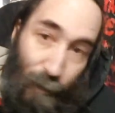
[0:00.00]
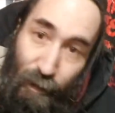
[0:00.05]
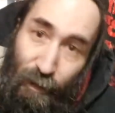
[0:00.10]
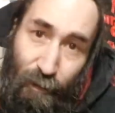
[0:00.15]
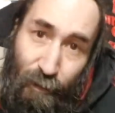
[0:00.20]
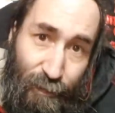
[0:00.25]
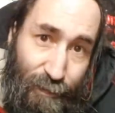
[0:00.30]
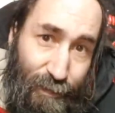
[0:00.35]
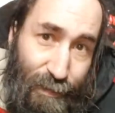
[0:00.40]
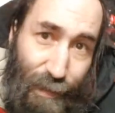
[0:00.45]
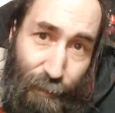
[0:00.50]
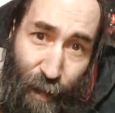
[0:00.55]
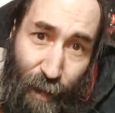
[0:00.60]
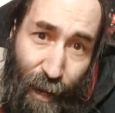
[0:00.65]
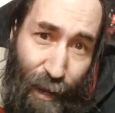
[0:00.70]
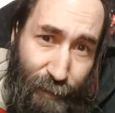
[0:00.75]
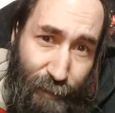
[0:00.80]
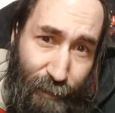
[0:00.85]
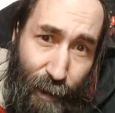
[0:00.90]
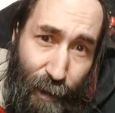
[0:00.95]
Same guy
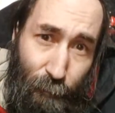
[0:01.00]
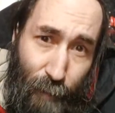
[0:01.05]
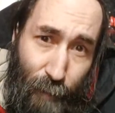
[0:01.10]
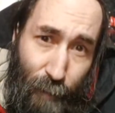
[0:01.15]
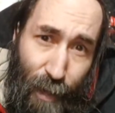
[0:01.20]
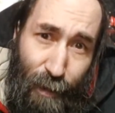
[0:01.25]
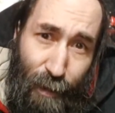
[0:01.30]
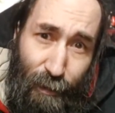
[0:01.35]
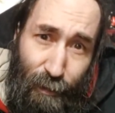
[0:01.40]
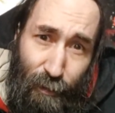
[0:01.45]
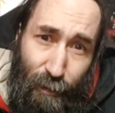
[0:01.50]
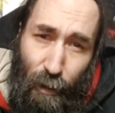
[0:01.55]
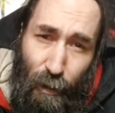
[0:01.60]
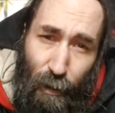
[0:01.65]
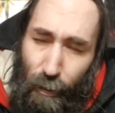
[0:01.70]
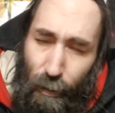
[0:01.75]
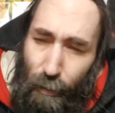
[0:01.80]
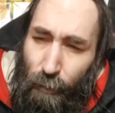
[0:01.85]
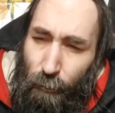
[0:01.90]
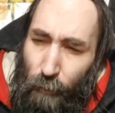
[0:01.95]
that made
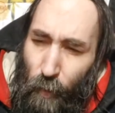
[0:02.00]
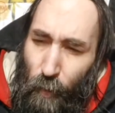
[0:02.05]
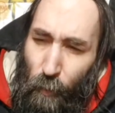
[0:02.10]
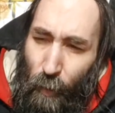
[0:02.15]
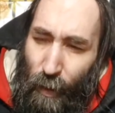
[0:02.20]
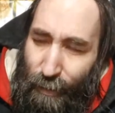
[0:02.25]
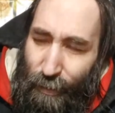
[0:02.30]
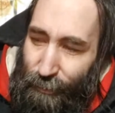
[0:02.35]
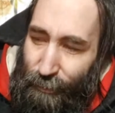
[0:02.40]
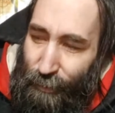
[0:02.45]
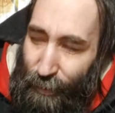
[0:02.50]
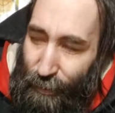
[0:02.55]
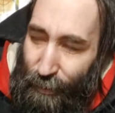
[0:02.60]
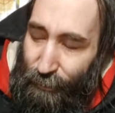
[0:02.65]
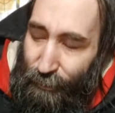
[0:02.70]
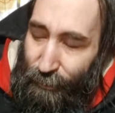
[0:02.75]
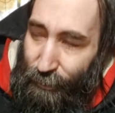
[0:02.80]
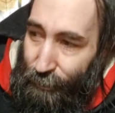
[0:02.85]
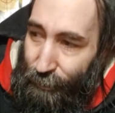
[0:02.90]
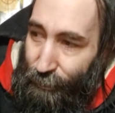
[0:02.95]
The Walking
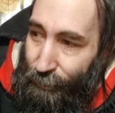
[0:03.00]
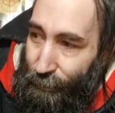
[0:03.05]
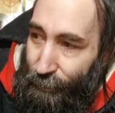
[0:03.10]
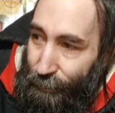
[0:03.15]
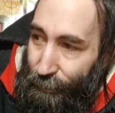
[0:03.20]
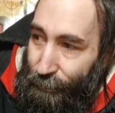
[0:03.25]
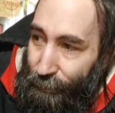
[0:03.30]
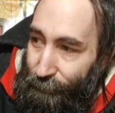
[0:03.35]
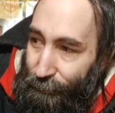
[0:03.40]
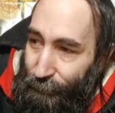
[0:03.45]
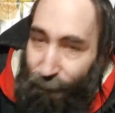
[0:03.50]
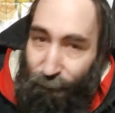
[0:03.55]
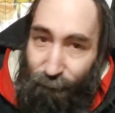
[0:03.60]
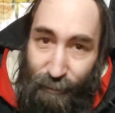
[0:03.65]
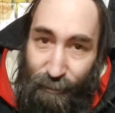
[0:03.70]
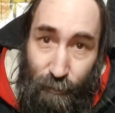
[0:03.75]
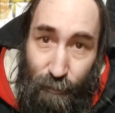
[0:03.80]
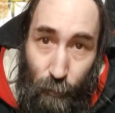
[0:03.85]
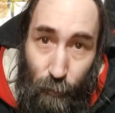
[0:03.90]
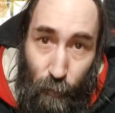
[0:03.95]
Dead and
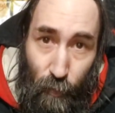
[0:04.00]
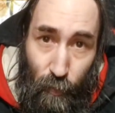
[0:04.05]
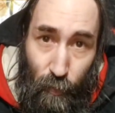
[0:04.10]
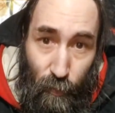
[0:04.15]
Invincible.